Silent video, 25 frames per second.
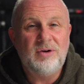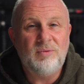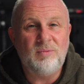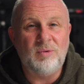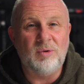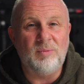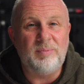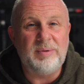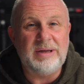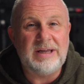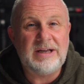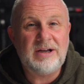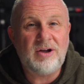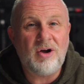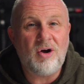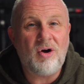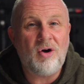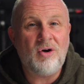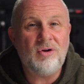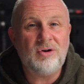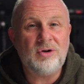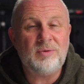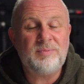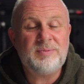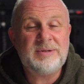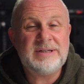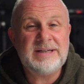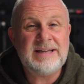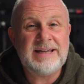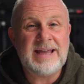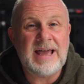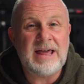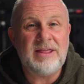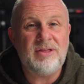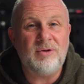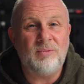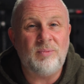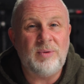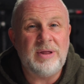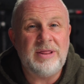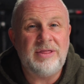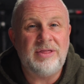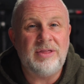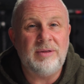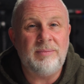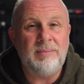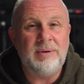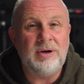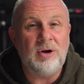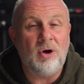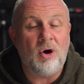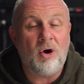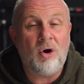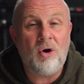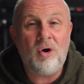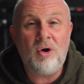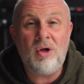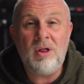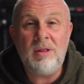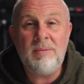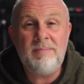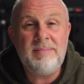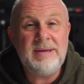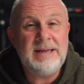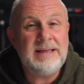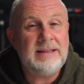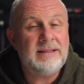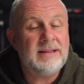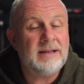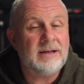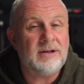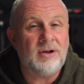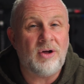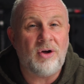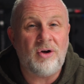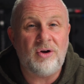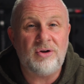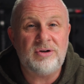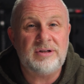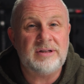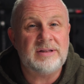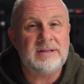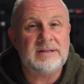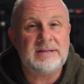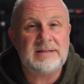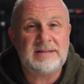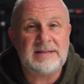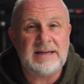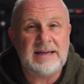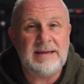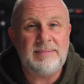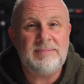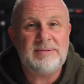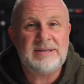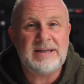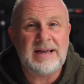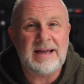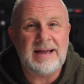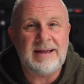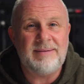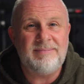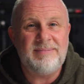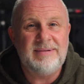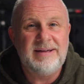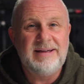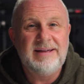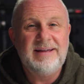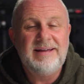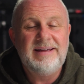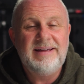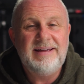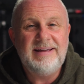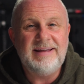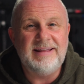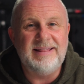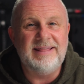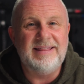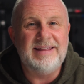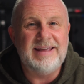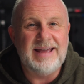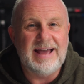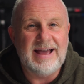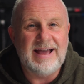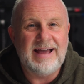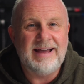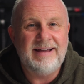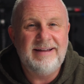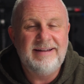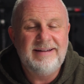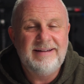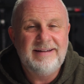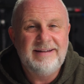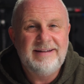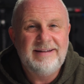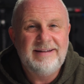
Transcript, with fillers: we'll be caught up together with them and all meet the Lord at the same time in the air.